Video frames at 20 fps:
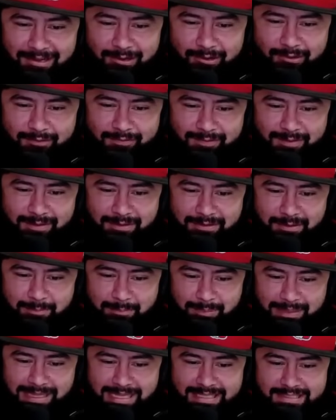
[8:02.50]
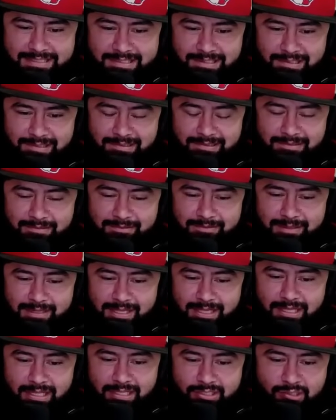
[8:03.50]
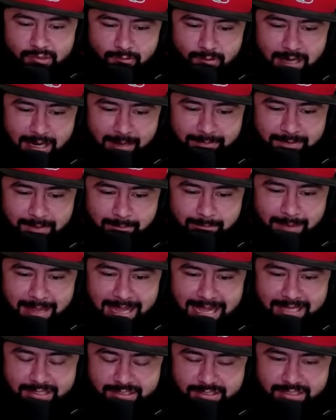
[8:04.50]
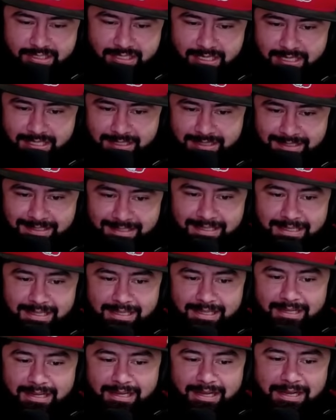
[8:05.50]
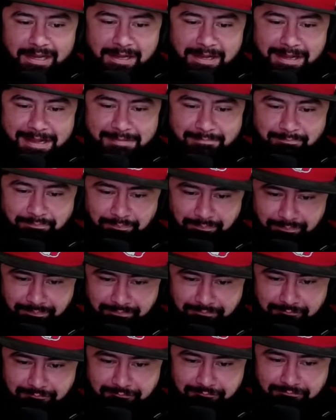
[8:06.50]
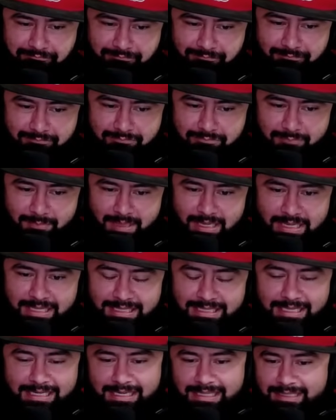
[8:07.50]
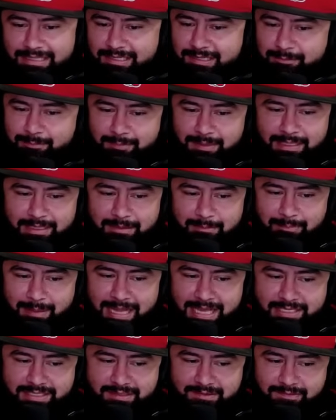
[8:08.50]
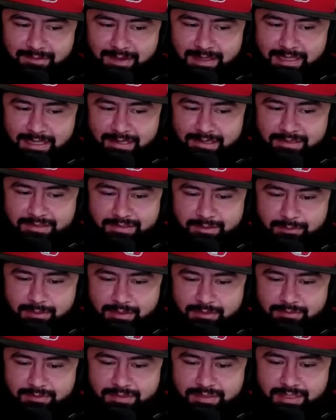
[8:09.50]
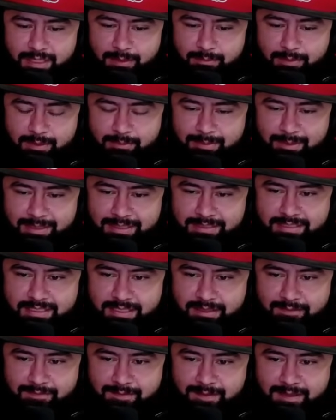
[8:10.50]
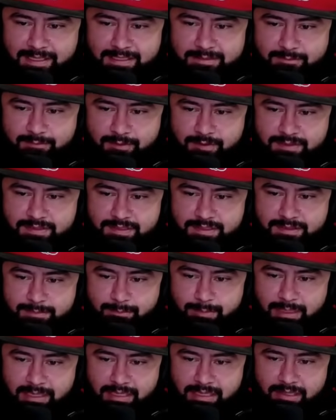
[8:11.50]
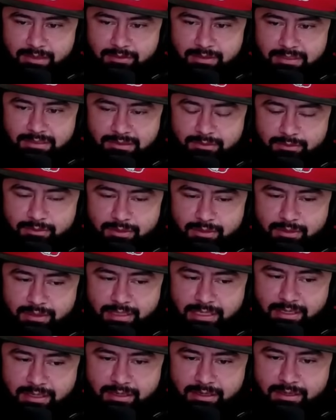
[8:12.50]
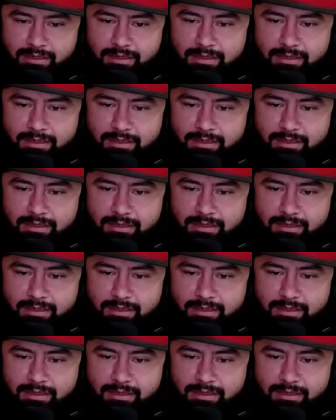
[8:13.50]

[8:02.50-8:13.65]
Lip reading: on the plateau, dropped a bastion, and then ended up being a bastion fight here. So it was WB TFS versus BDO and Luno here.